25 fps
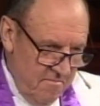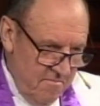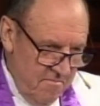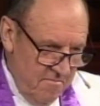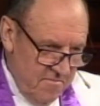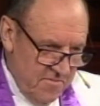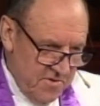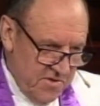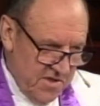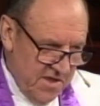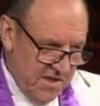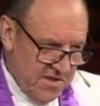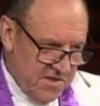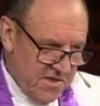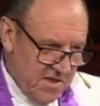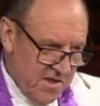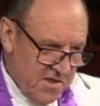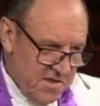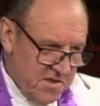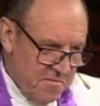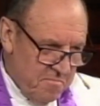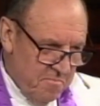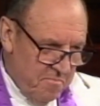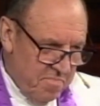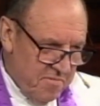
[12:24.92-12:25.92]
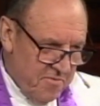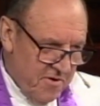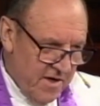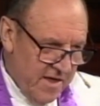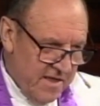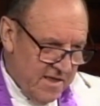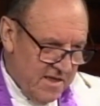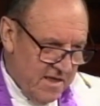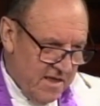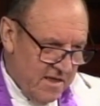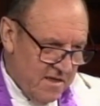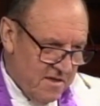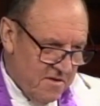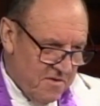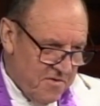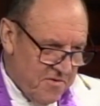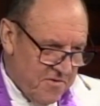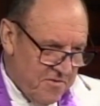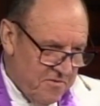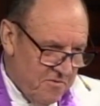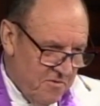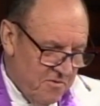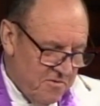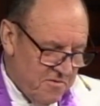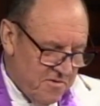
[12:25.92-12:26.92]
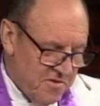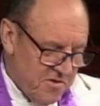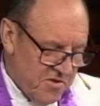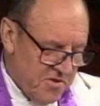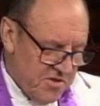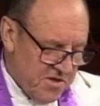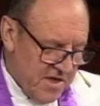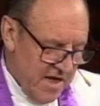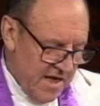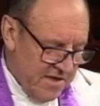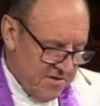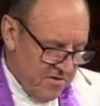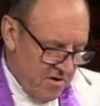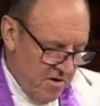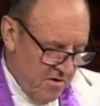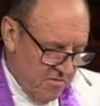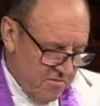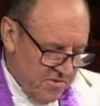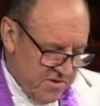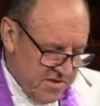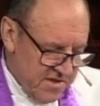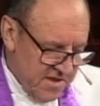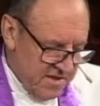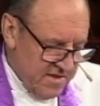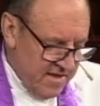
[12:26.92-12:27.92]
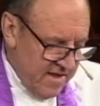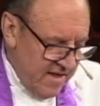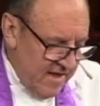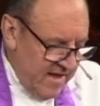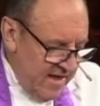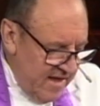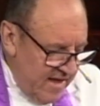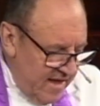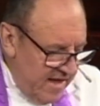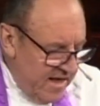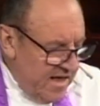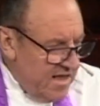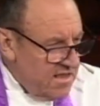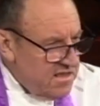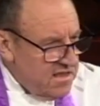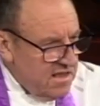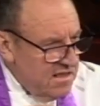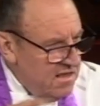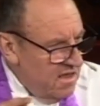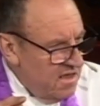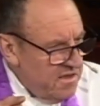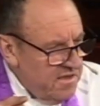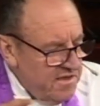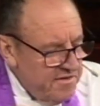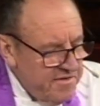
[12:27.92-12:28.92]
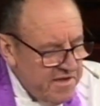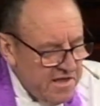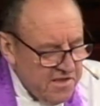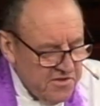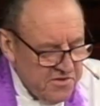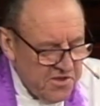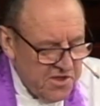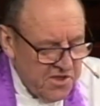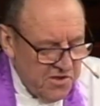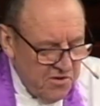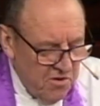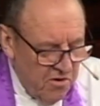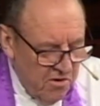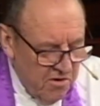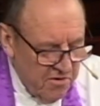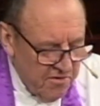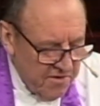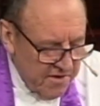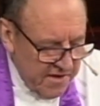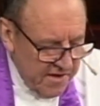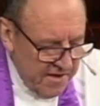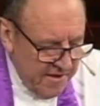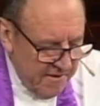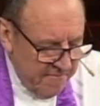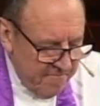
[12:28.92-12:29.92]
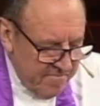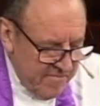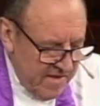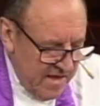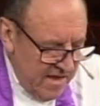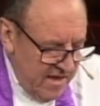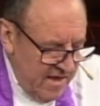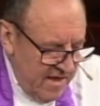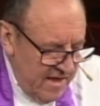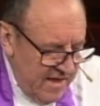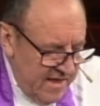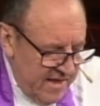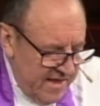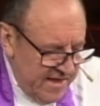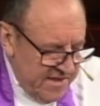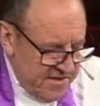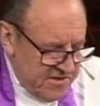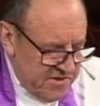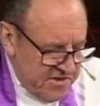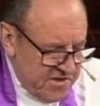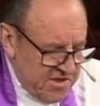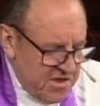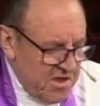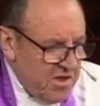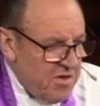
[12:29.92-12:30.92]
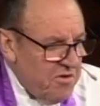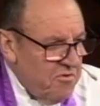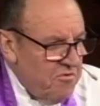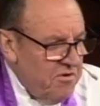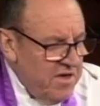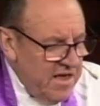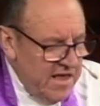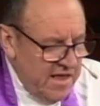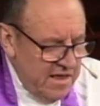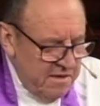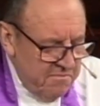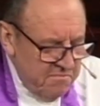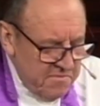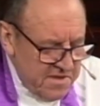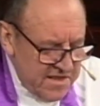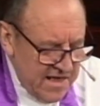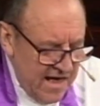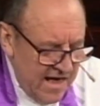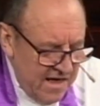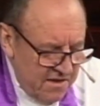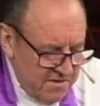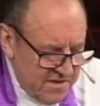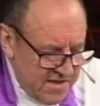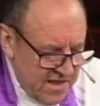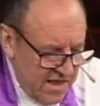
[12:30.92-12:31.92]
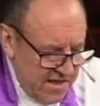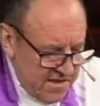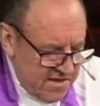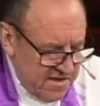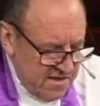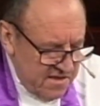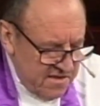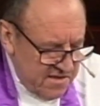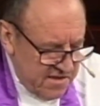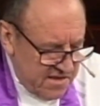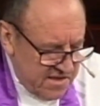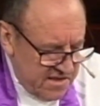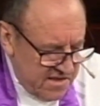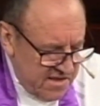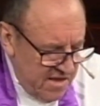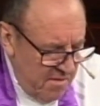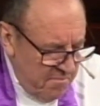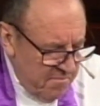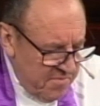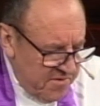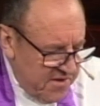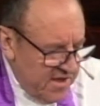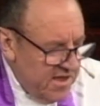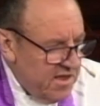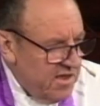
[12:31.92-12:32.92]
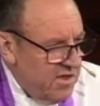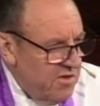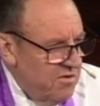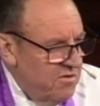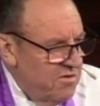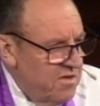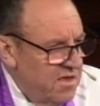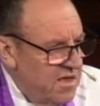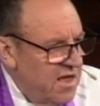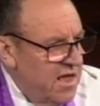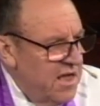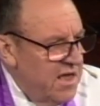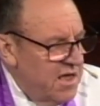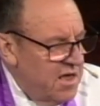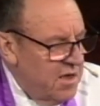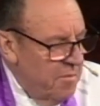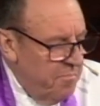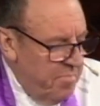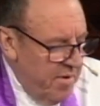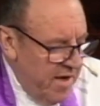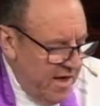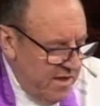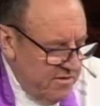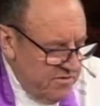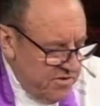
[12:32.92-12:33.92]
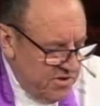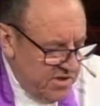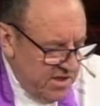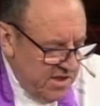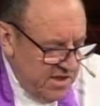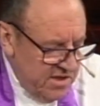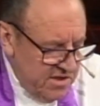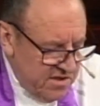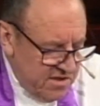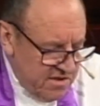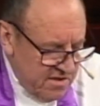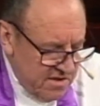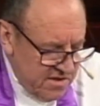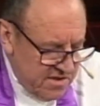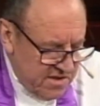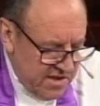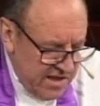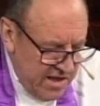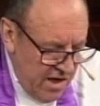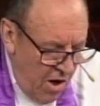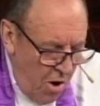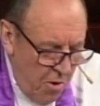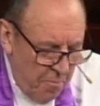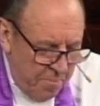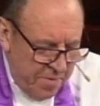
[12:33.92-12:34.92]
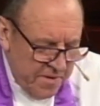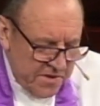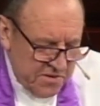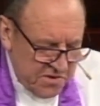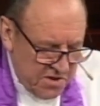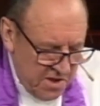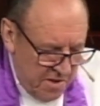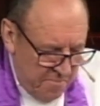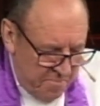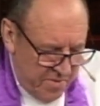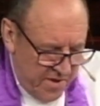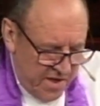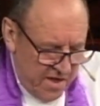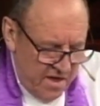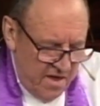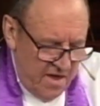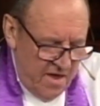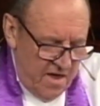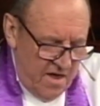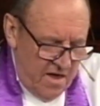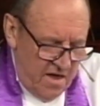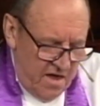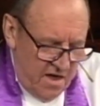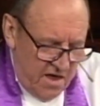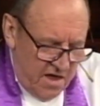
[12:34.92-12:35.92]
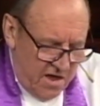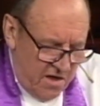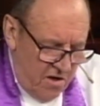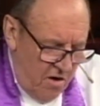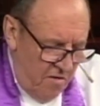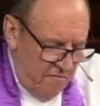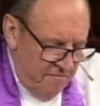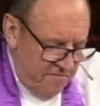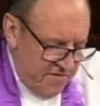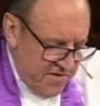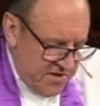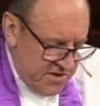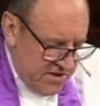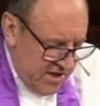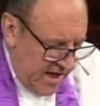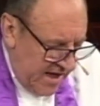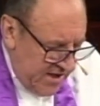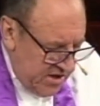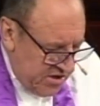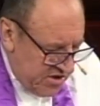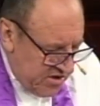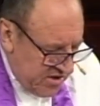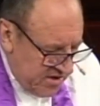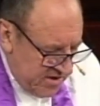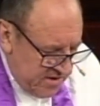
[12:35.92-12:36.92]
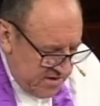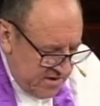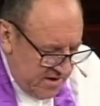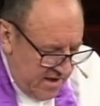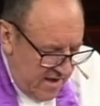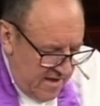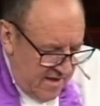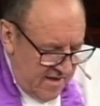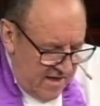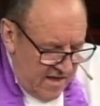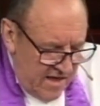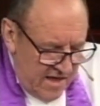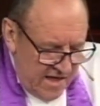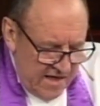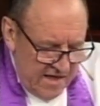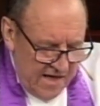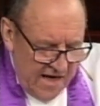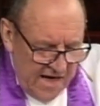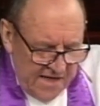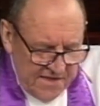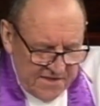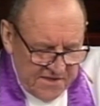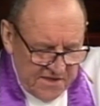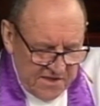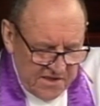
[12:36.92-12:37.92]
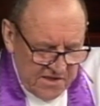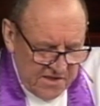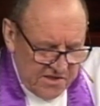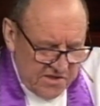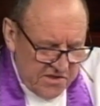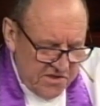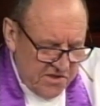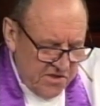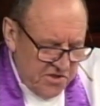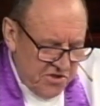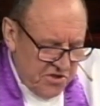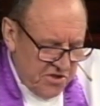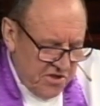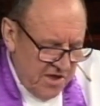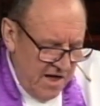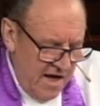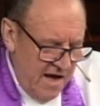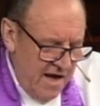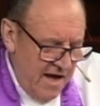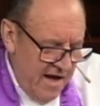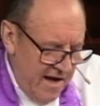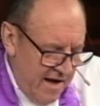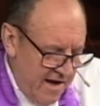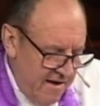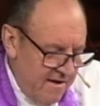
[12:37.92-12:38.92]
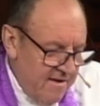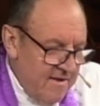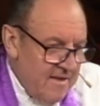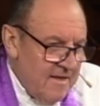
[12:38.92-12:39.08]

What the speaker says: Jesus breaking through the shadows. And here's another little story. It screams out at us something unique about Jesus. He opens up a conversation and asks to share